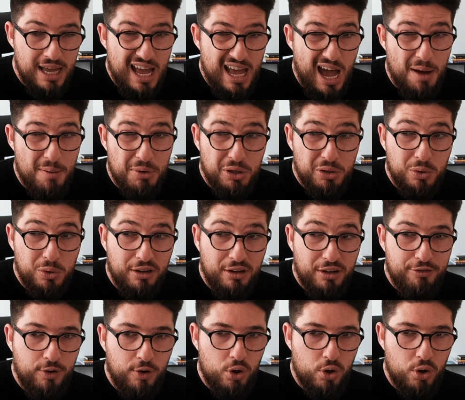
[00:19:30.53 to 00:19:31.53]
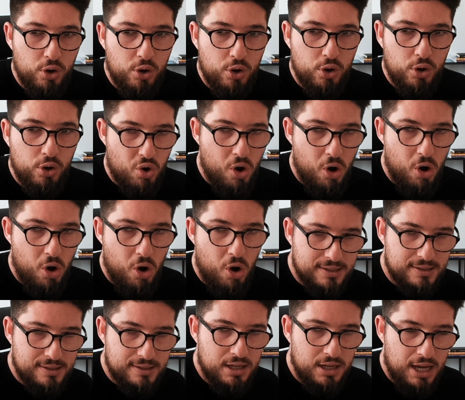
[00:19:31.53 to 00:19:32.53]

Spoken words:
I'm not looking for ROAS.